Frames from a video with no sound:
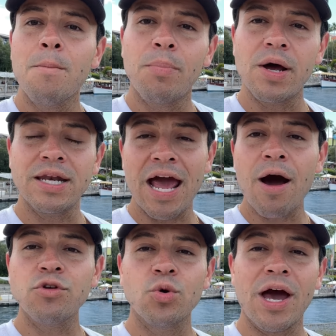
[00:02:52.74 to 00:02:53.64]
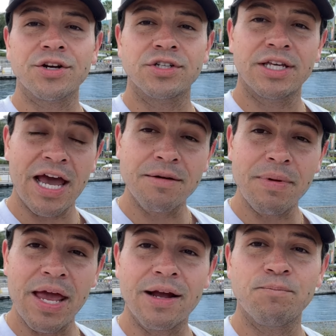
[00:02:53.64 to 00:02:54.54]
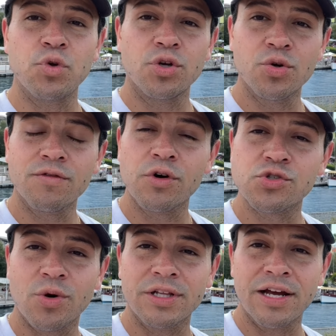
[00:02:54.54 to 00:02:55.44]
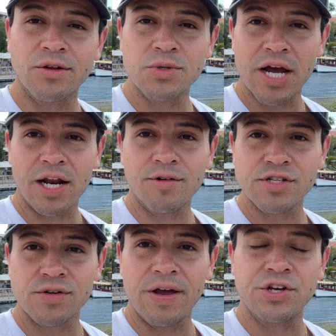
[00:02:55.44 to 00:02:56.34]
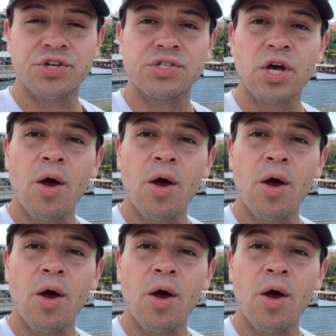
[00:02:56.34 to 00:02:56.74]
but now you actually can make your Universal Orlando dining reservations